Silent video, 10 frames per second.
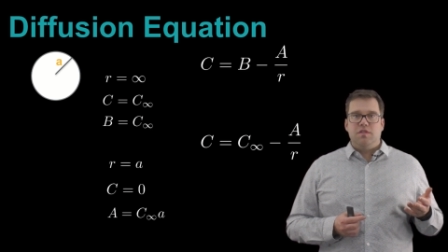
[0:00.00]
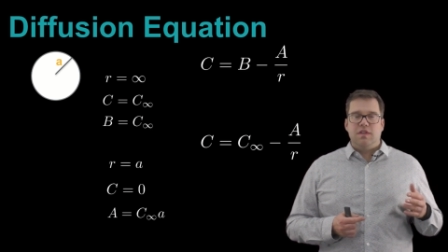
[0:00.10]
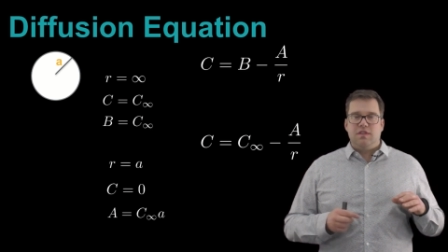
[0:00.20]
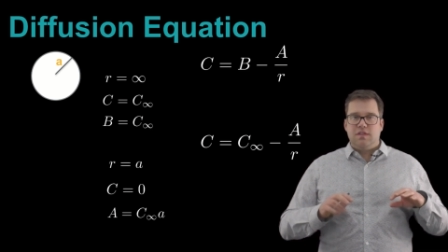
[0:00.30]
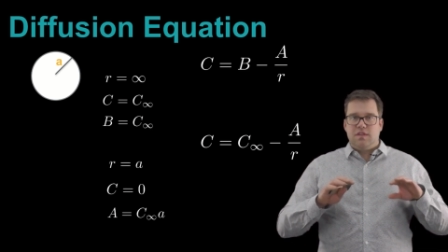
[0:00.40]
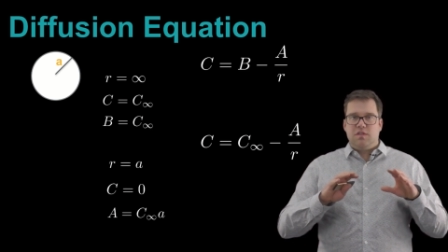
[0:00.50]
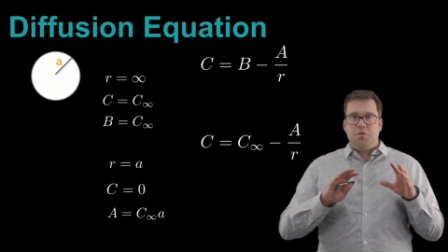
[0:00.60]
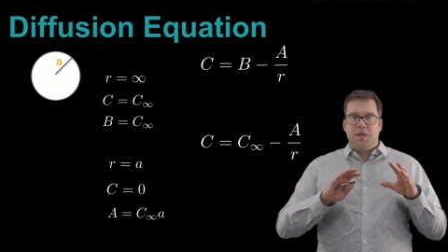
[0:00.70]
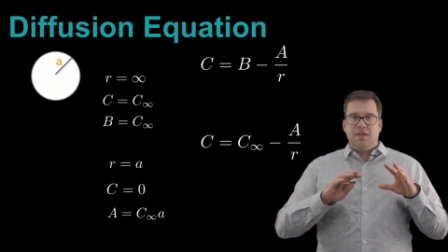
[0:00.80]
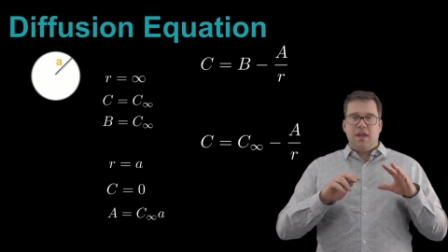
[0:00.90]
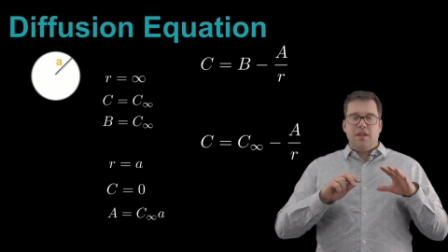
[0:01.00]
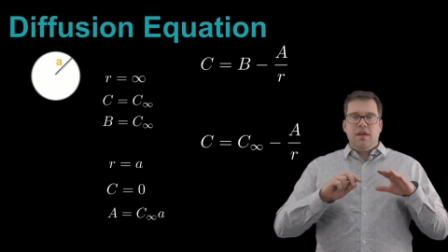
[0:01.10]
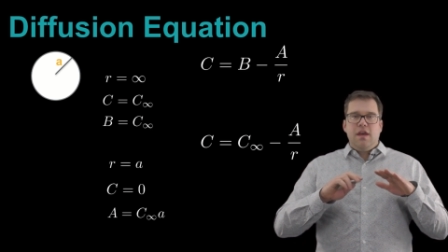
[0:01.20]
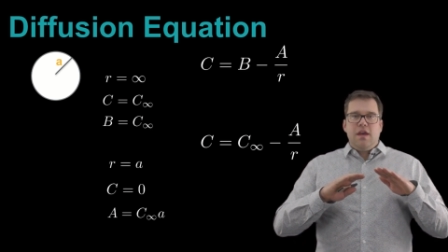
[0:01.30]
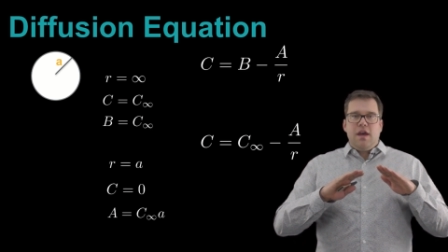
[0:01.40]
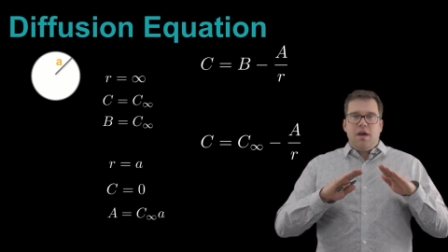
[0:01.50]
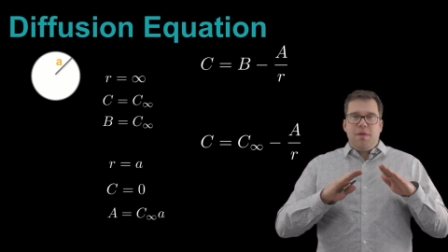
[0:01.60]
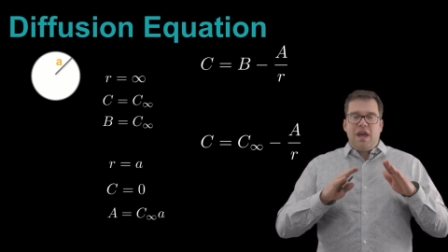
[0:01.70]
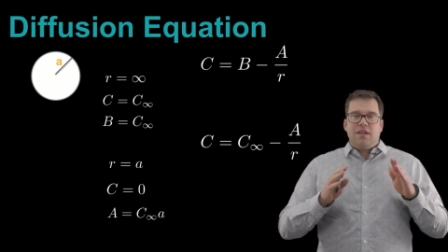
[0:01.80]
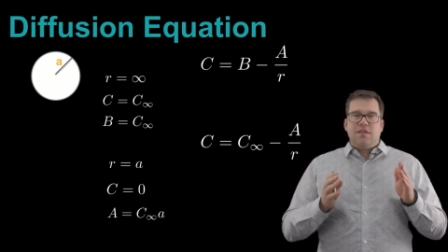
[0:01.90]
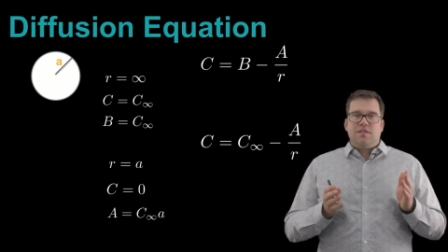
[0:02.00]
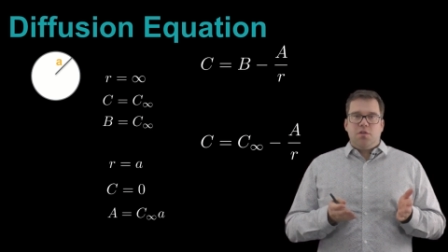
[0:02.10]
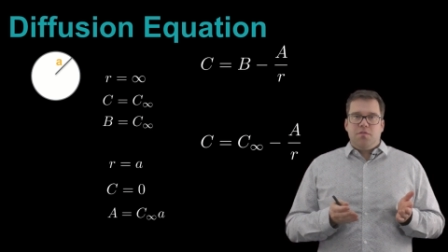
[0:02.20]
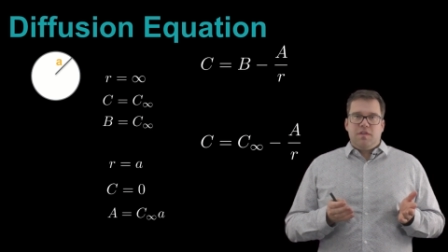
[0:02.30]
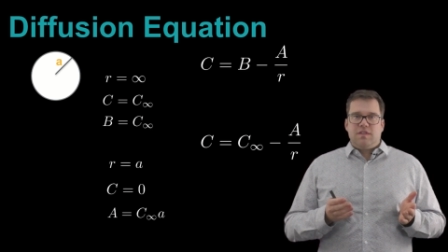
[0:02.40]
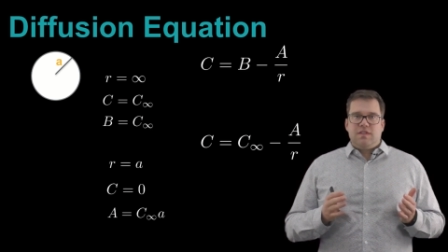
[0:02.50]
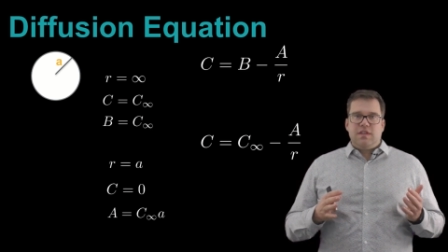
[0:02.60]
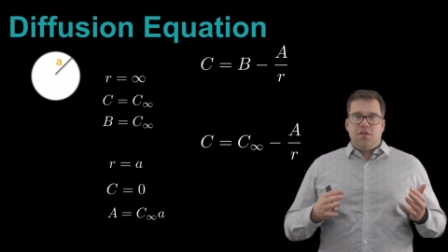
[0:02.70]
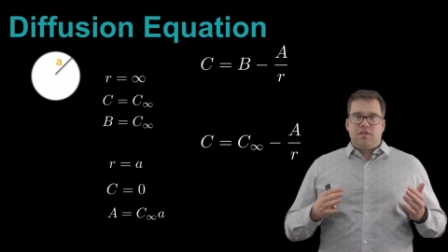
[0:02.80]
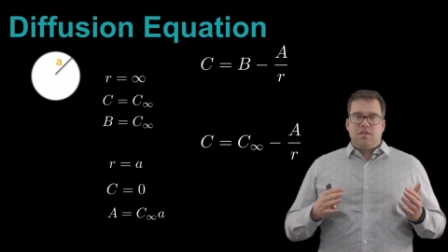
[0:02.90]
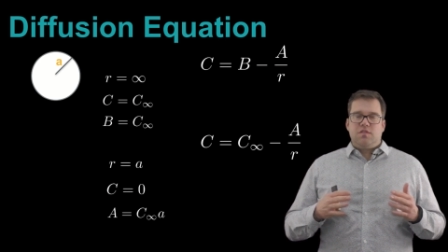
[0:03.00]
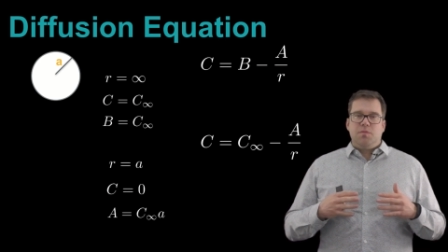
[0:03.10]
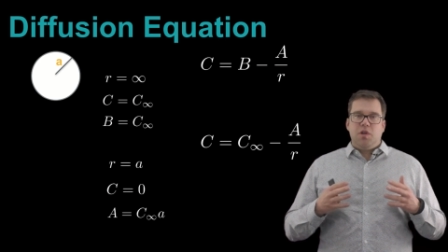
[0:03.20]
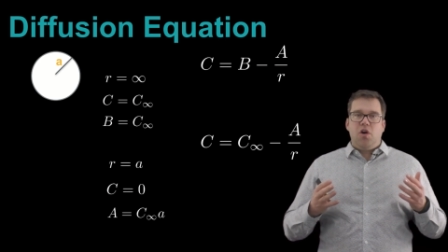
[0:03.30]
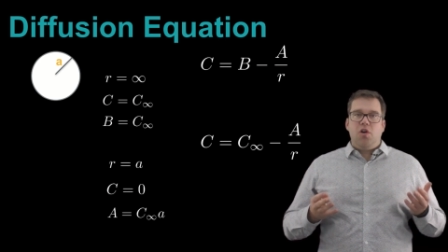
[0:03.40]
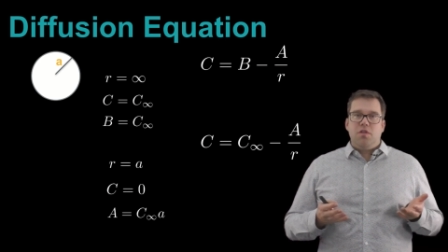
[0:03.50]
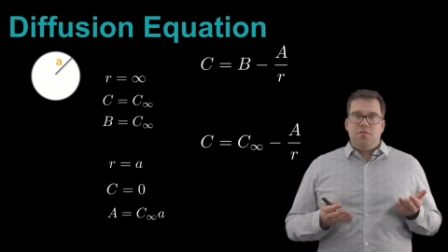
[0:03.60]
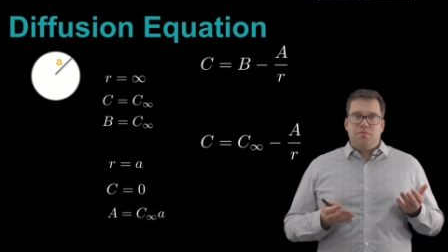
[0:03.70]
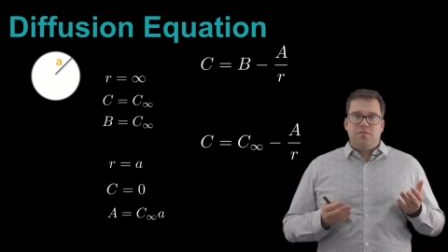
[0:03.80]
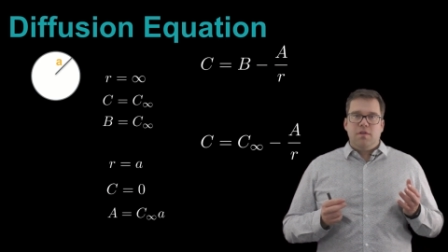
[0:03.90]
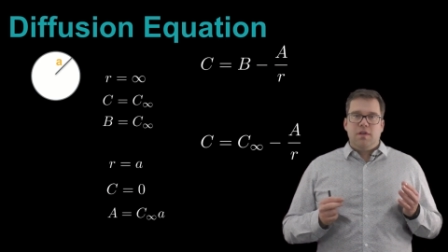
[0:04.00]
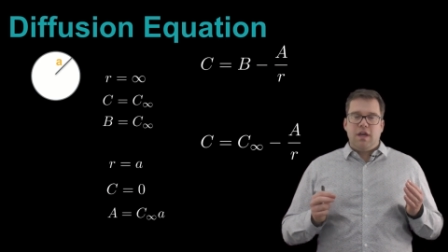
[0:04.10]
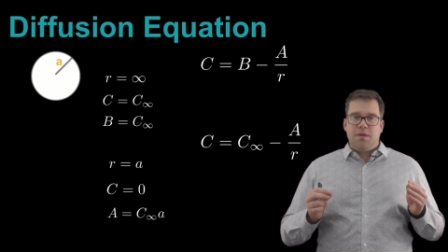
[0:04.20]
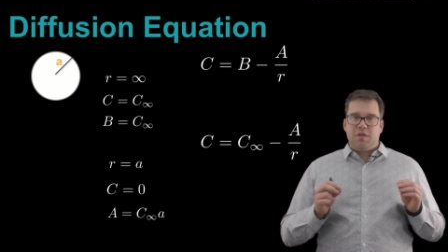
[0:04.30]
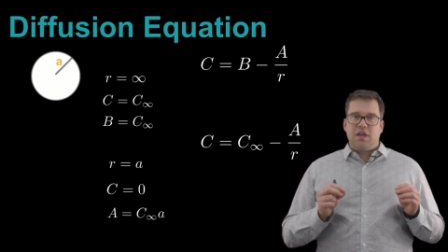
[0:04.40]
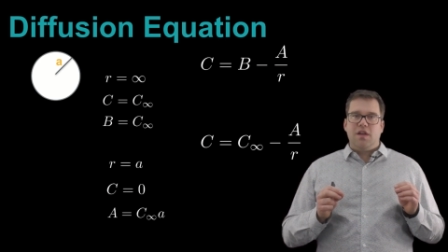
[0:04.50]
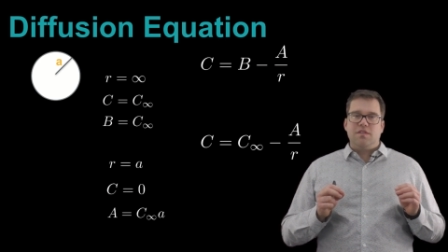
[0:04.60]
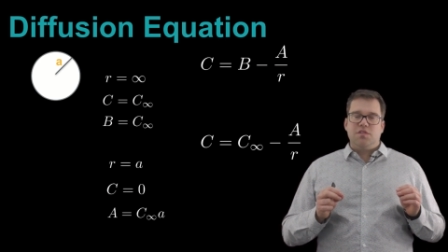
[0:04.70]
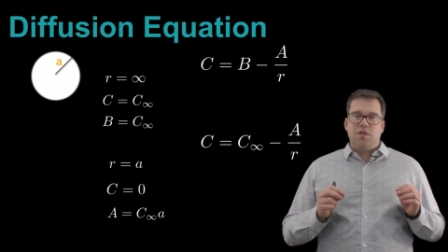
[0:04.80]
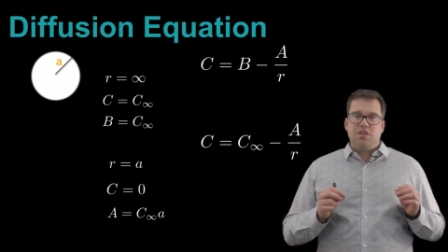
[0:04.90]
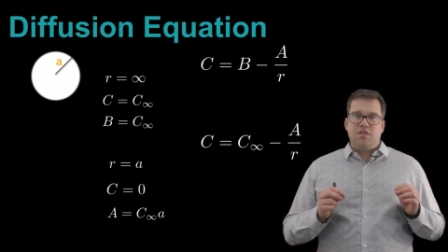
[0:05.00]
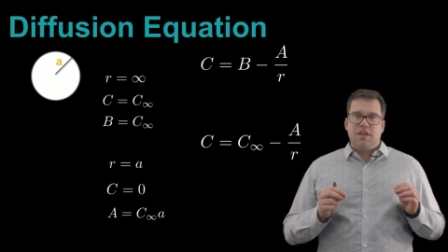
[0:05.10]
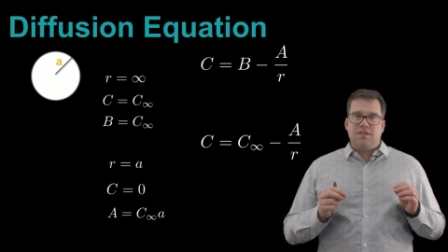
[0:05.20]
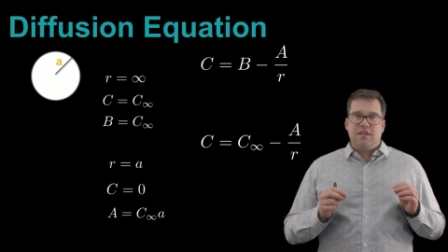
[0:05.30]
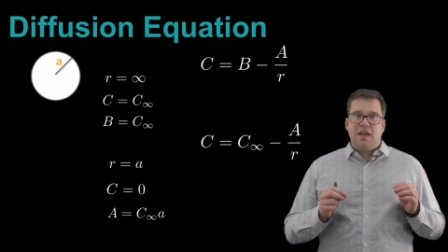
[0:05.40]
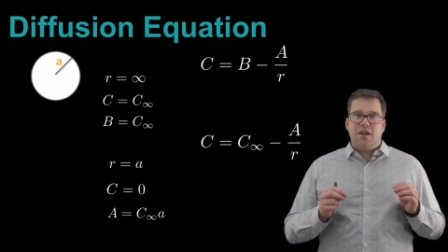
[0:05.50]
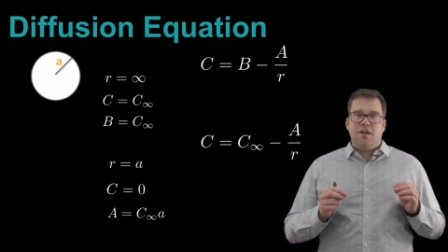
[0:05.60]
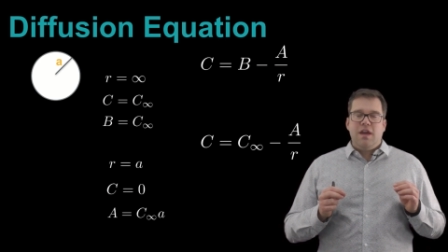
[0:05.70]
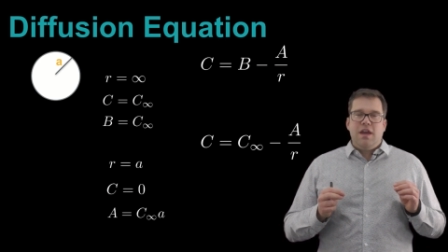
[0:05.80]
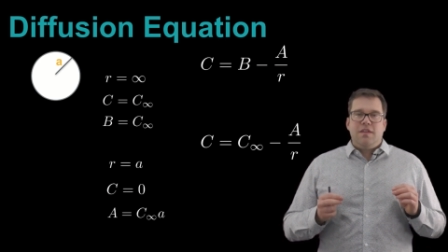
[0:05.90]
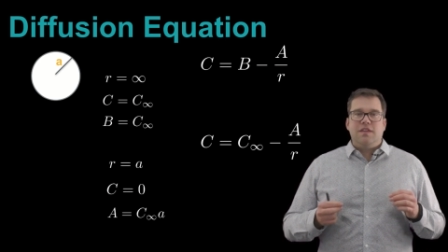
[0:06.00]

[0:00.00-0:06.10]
So this is assuming that um, at the surface, the cell is consuming all of um, the concentration that's there.